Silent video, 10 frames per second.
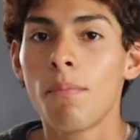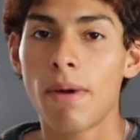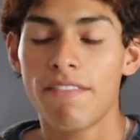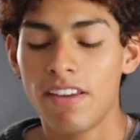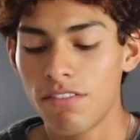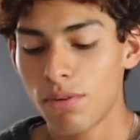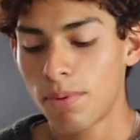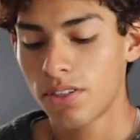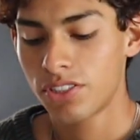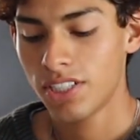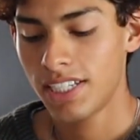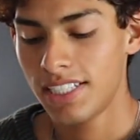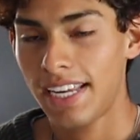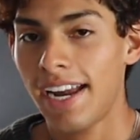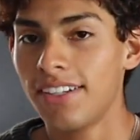My favorite person
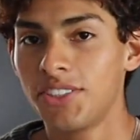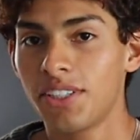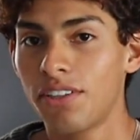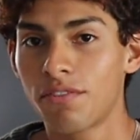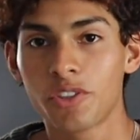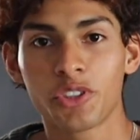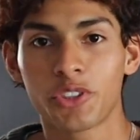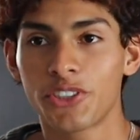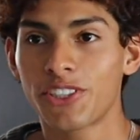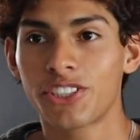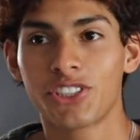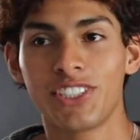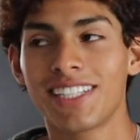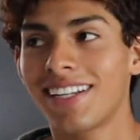is Angela for sure. She's